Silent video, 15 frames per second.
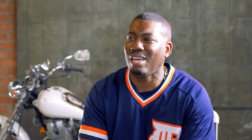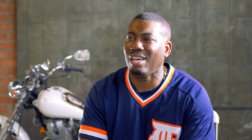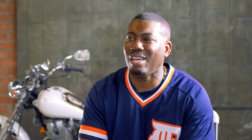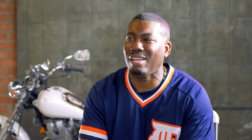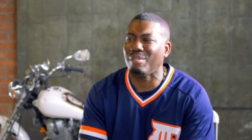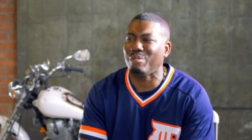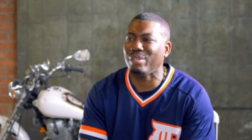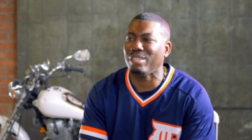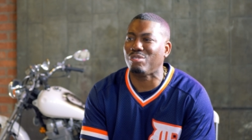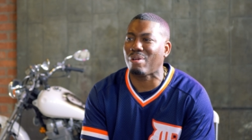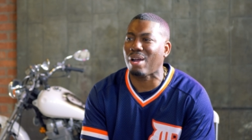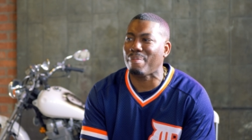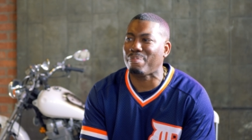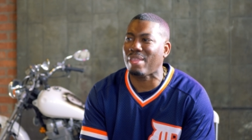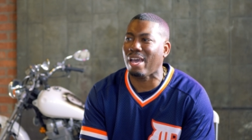And then we
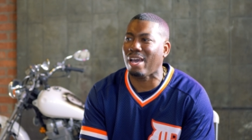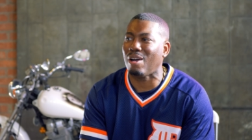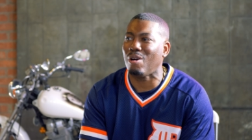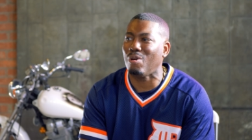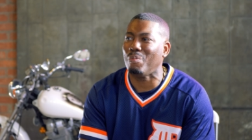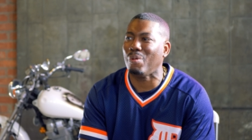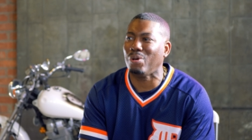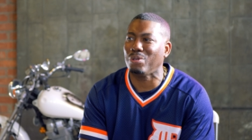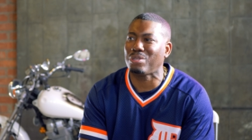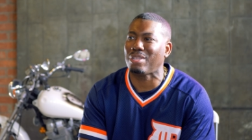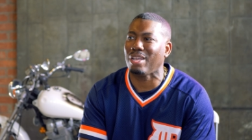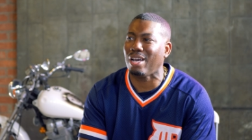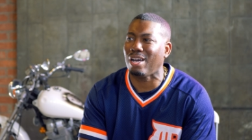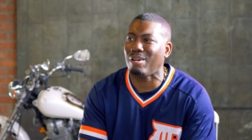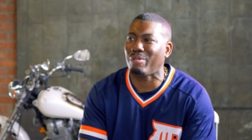dropped that Homo
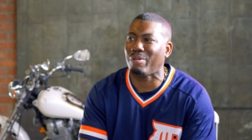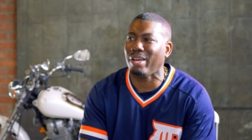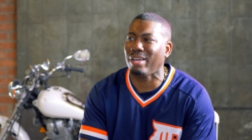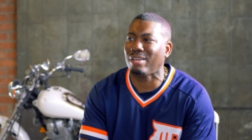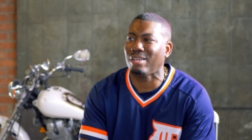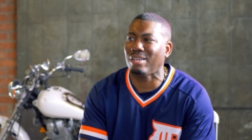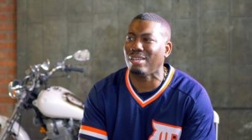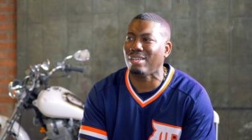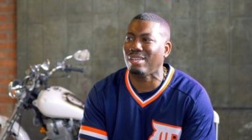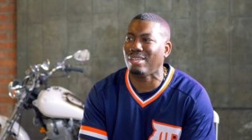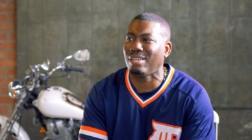Style record.